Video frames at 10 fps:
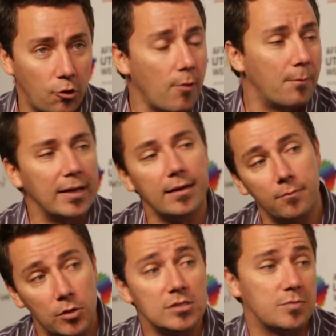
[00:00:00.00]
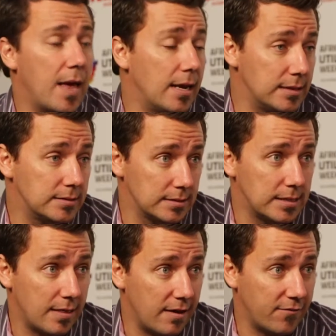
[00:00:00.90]
crippling the municipalities in
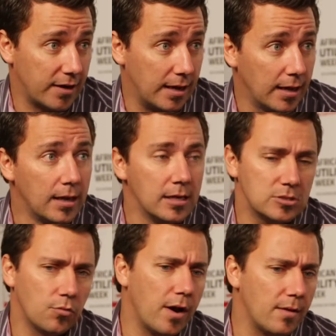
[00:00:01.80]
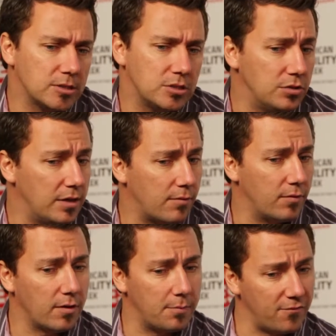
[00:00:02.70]
South Africa. So we're able to do that.
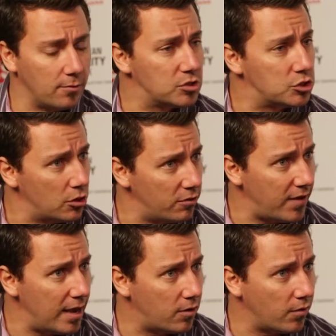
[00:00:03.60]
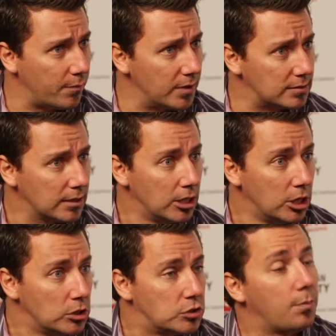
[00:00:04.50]
We've got from survey equipment
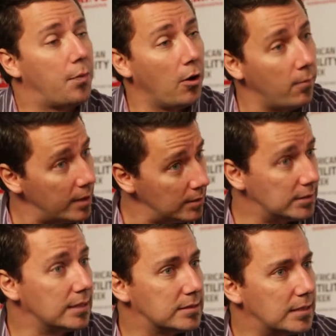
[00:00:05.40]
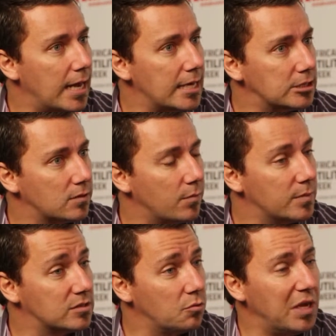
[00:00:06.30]
to permanent installation
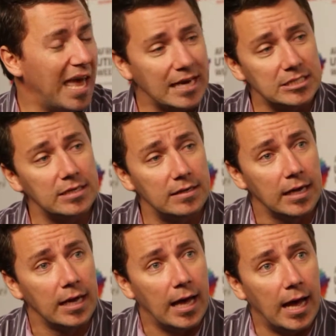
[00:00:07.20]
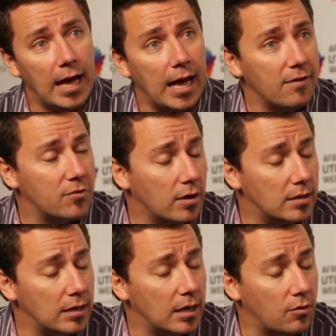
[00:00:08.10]
equipment. So we actually have got
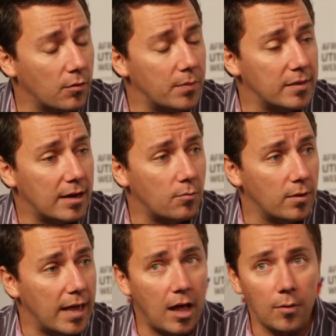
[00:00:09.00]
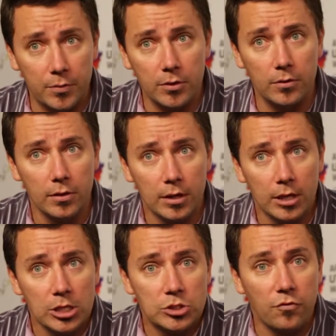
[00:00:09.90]
equipment that will help you
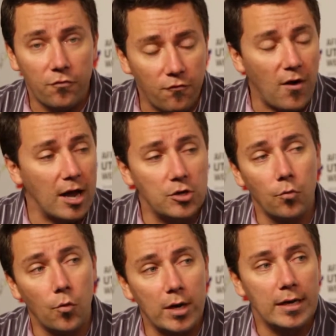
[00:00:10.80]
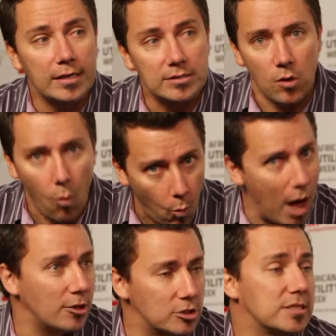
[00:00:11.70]
to find your water leaks while you